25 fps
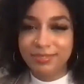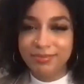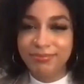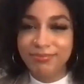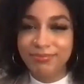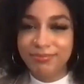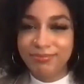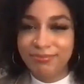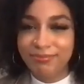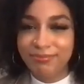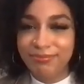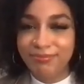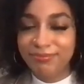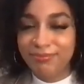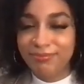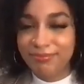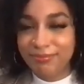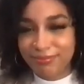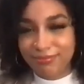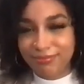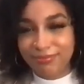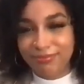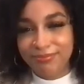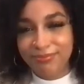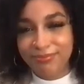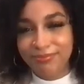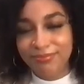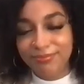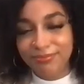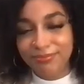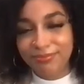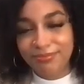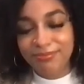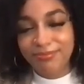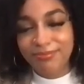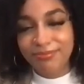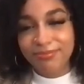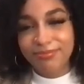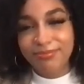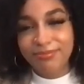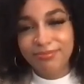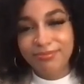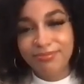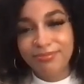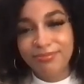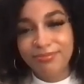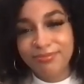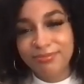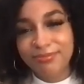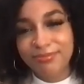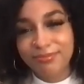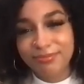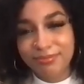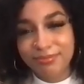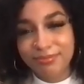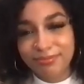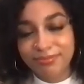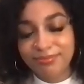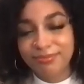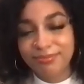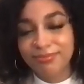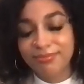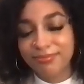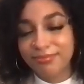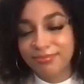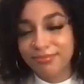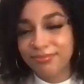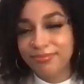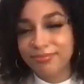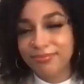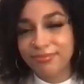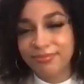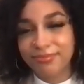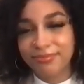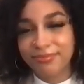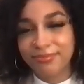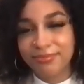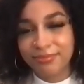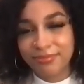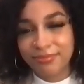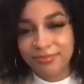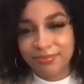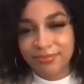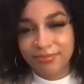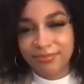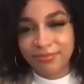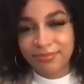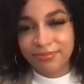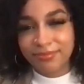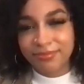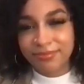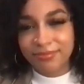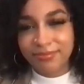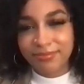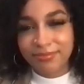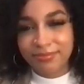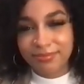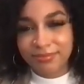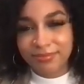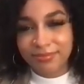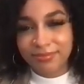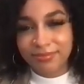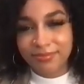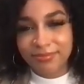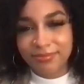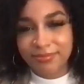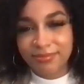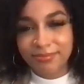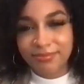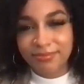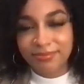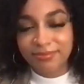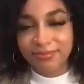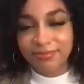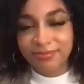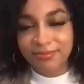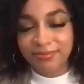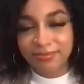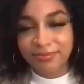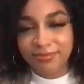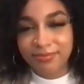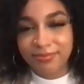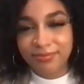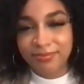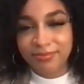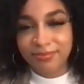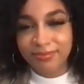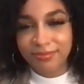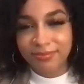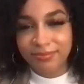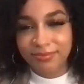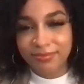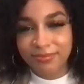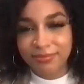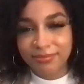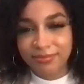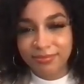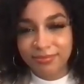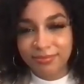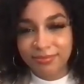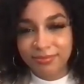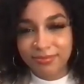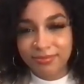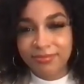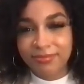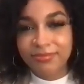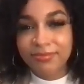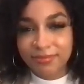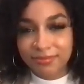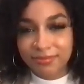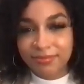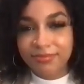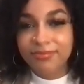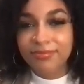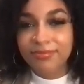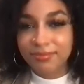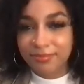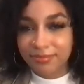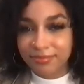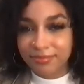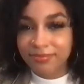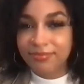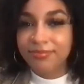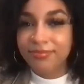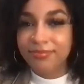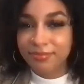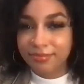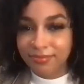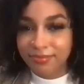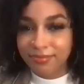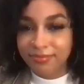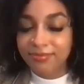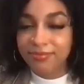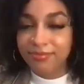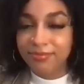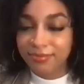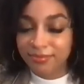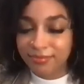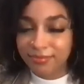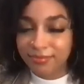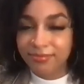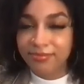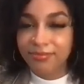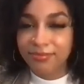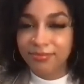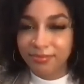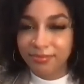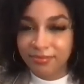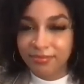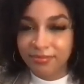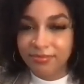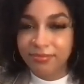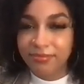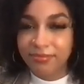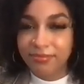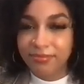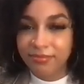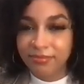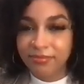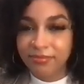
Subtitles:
No words are spoken by the person on screen.